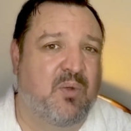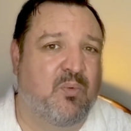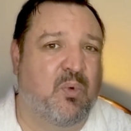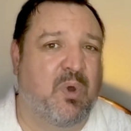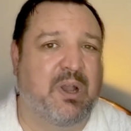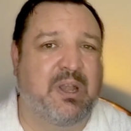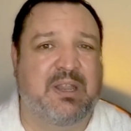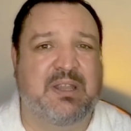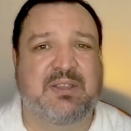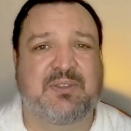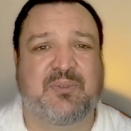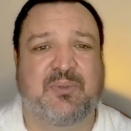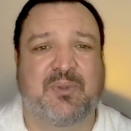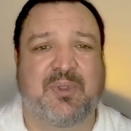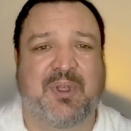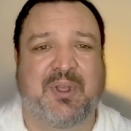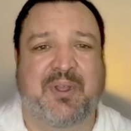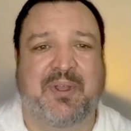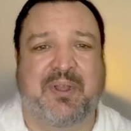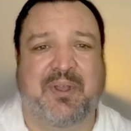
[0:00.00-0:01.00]
What is
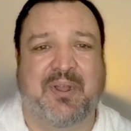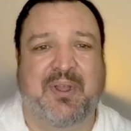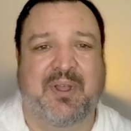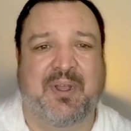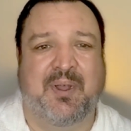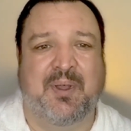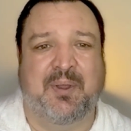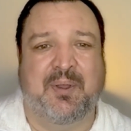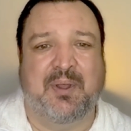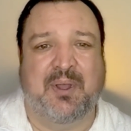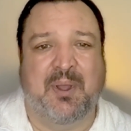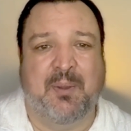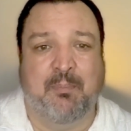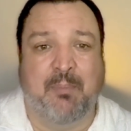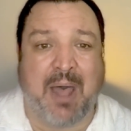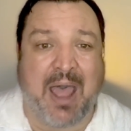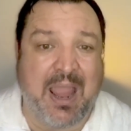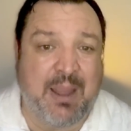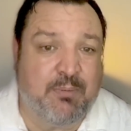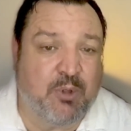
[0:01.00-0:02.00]
a
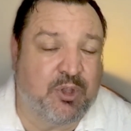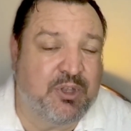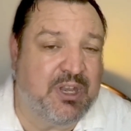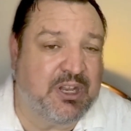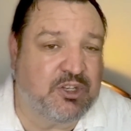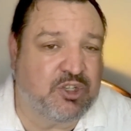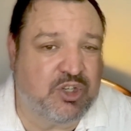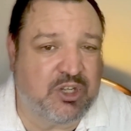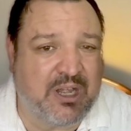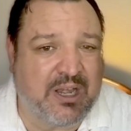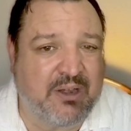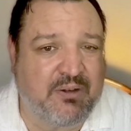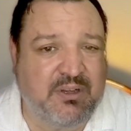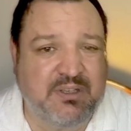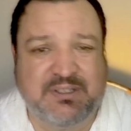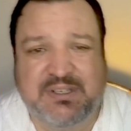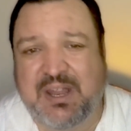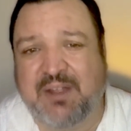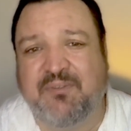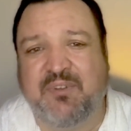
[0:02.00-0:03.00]
Bible
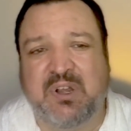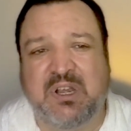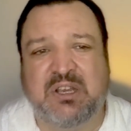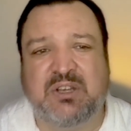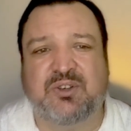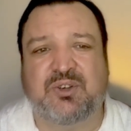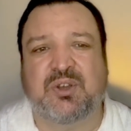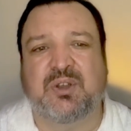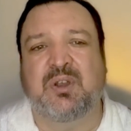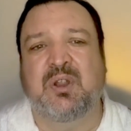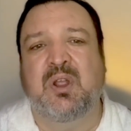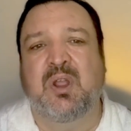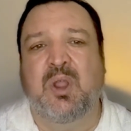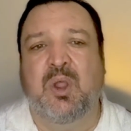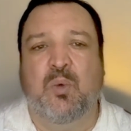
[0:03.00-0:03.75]
dictionary's definition?